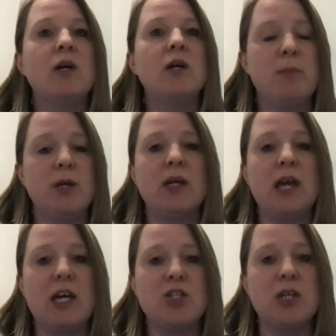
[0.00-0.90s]

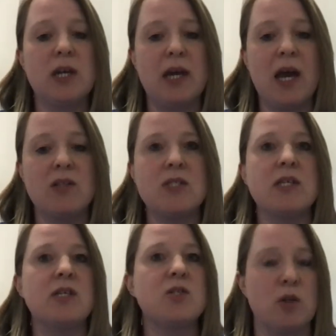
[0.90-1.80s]
communication and
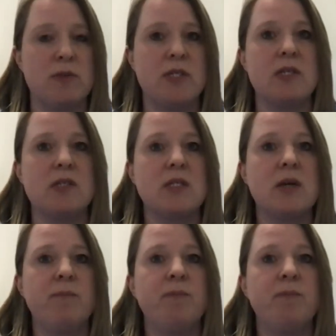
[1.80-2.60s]
counseling services.